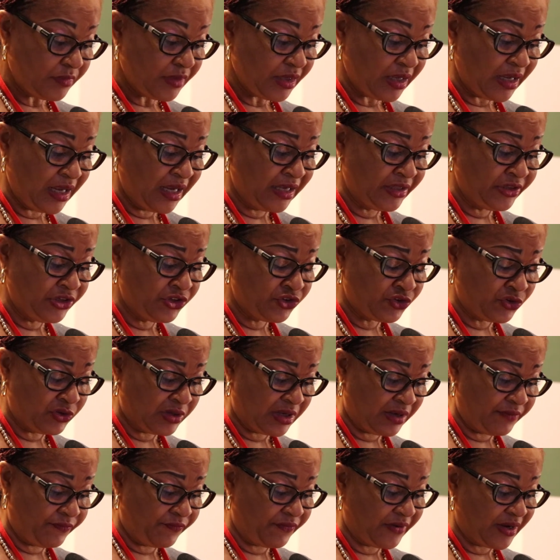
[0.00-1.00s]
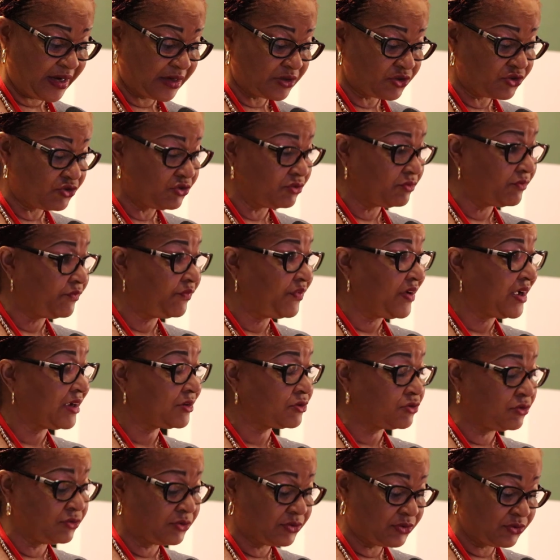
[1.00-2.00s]
additional
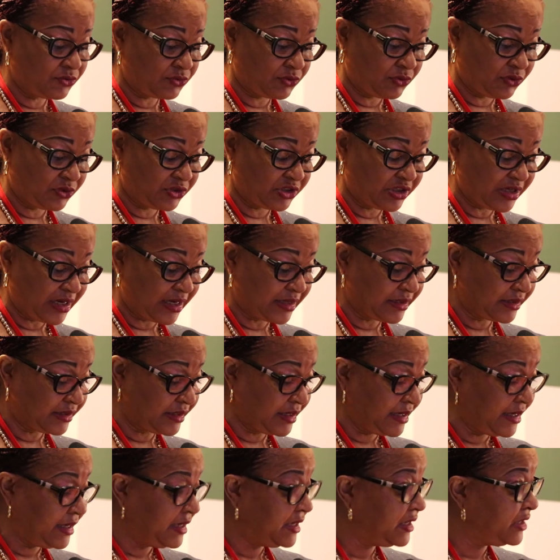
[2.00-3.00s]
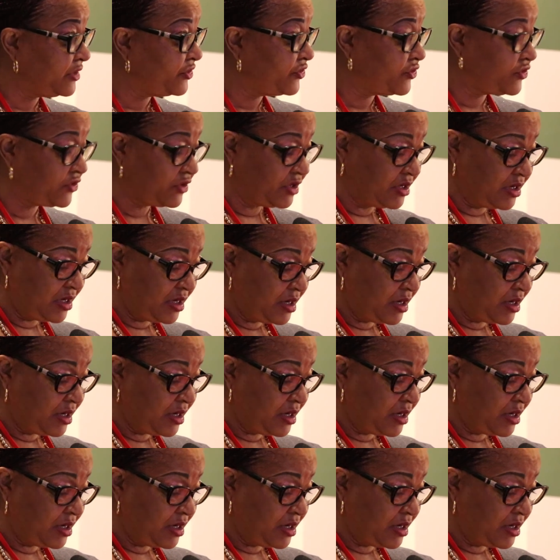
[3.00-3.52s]
factors such as age,